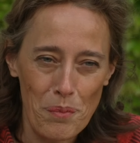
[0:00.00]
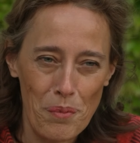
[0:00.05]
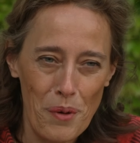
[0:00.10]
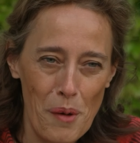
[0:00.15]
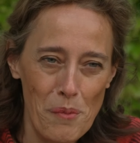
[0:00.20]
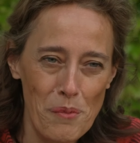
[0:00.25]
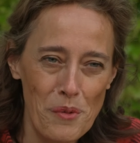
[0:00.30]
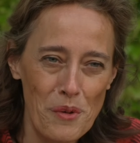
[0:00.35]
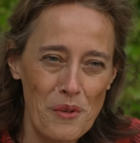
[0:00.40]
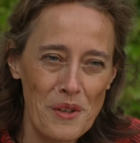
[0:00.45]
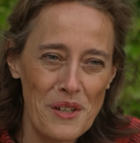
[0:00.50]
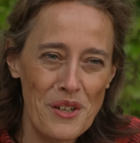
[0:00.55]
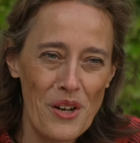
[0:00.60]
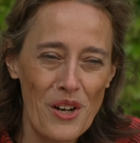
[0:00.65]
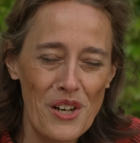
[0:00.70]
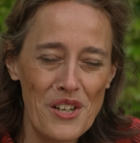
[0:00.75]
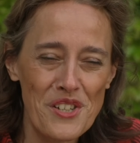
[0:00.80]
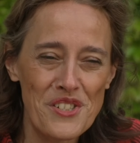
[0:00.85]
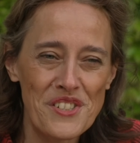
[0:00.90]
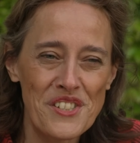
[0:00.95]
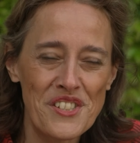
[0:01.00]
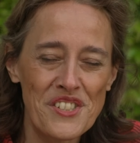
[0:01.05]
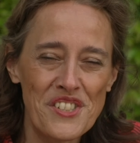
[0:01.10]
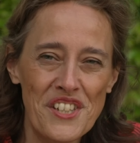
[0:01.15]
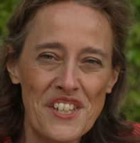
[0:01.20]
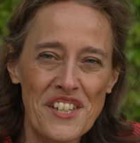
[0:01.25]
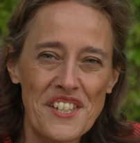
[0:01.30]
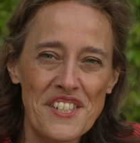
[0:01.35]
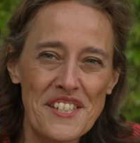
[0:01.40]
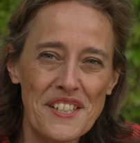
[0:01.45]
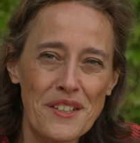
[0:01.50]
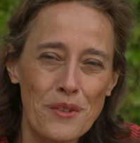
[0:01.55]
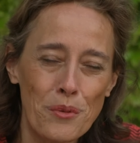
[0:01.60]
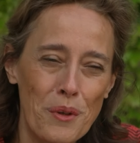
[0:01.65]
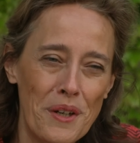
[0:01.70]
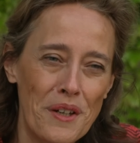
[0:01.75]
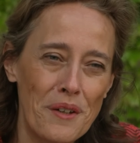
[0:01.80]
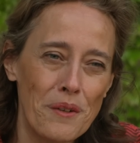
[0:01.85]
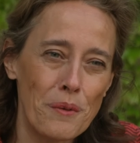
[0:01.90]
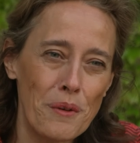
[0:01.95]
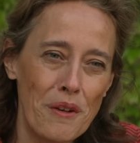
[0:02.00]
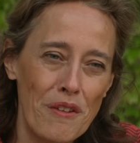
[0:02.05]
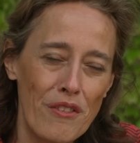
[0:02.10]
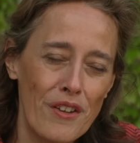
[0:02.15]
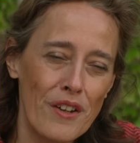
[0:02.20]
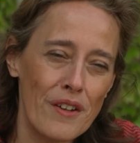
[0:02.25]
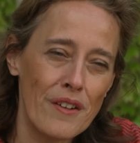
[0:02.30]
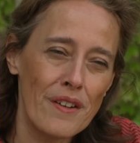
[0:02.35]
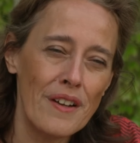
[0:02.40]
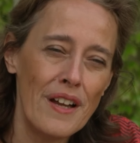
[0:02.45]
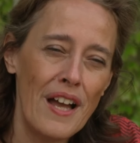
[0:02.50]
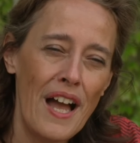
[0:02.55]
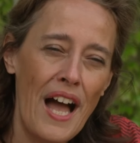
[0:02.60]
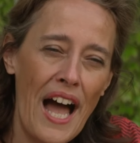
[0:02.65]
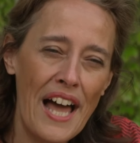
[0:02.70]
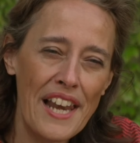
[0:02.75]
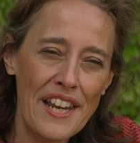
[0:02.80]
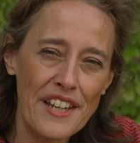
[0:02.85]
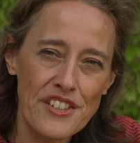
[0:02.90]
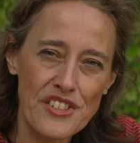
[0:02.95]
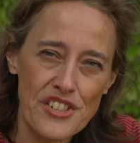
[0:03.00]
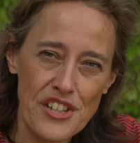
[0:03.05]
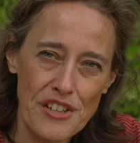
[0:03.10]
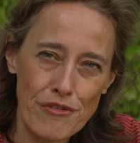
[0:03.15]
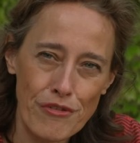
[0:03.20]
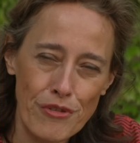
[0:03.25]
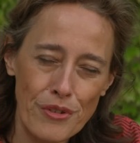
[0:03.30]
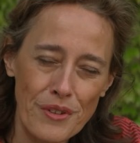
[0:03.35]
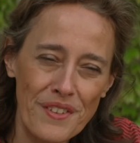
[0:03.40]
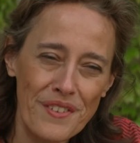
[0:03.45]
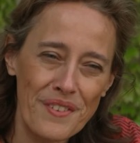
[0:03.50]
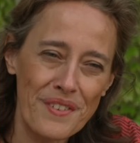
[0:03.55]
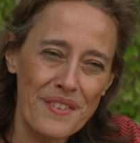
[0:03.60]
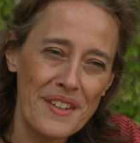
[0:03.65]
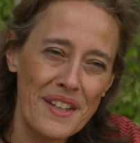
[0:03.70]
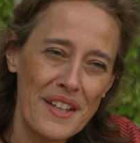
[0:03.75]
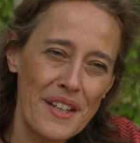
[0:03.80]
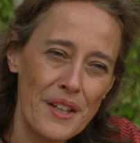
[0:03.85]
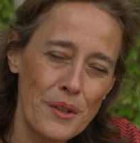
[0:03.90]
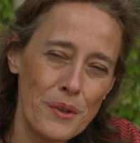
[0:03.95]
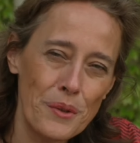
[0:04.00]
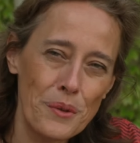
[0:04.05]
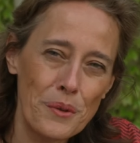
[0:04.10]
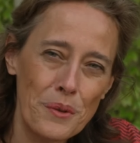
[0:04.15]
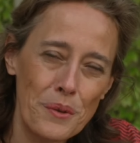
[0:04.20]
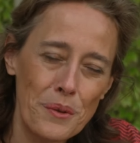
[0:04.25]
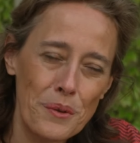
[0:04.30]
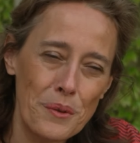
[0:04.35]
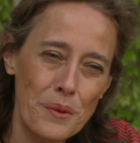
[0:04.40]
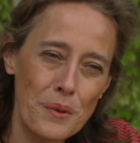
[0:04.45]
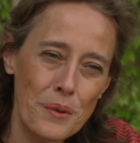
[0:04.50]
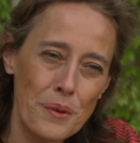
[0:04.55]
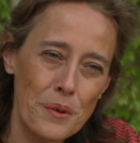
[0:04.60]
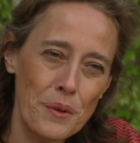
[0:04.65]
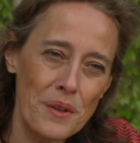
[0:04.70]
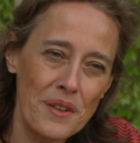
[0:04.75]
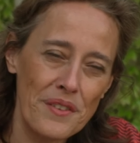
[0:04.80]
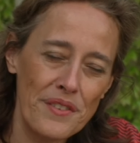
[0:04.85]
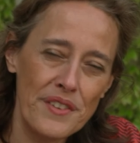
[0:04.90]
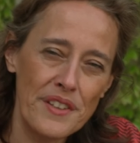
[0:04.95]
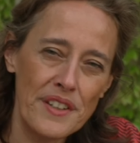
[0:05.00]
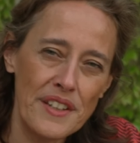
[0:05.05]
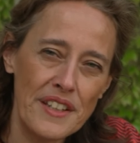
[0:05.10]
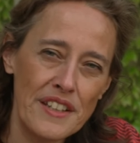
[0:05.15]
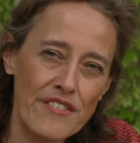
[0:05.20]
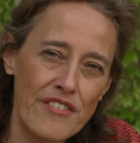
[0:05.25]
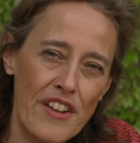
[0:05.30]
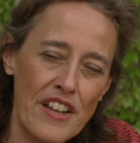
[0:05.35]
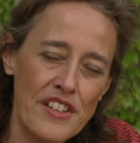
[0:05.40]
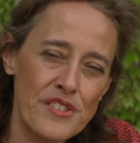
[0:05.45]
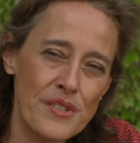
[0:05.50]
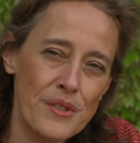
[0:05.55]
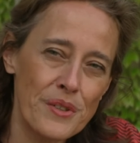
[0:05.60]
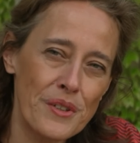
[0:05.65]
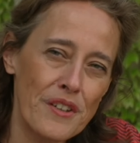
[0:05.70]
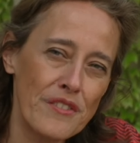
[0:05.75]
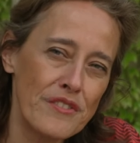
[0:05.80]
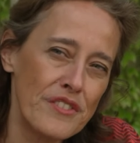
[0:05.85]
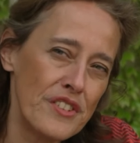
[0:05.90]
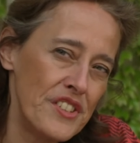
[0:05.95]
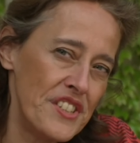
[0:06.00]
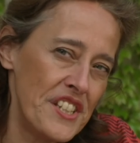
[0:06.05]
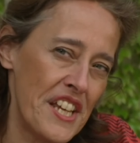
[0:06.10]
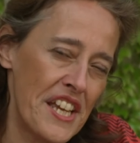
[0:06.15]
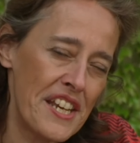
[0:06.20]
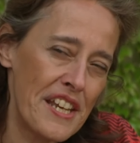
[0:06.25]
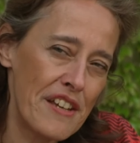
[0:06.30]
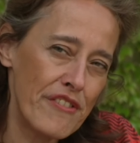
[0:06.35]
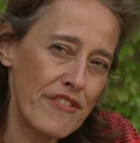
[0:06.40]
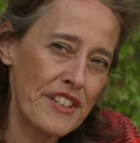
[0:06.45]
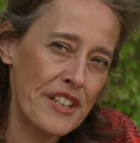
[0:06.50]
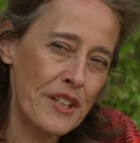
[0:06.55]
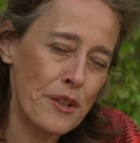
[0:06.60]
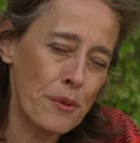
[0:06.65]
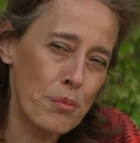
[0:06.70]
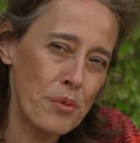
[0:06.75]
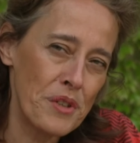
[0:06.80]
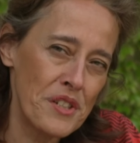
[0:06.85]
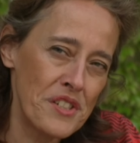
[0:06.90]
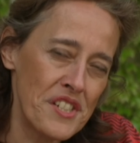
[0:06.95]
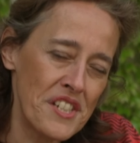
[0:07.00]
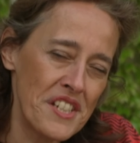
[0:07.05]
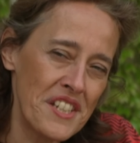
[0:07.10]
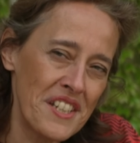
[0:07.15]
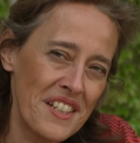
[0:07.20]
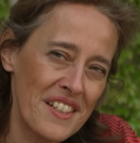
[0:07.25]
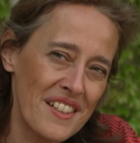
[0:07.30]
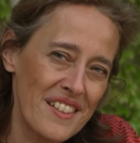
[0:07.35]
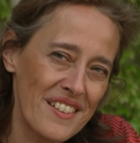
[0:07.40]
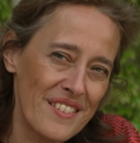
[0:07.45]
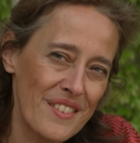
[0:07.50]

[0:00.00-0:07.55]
primary knowledge in genetics were with uh, Alec Jeffreys, who, who is the inventor of the DNA fingerprinting.